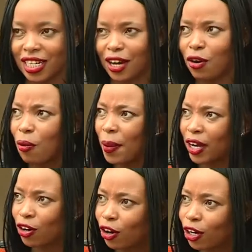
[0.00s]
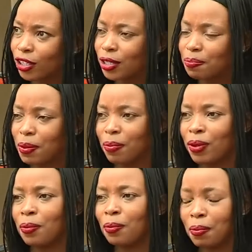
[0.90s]
Like, oh my God,
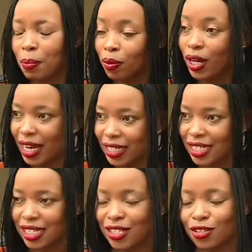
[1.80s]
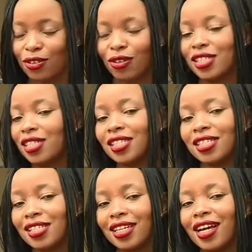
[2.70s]
people people exist you know it's just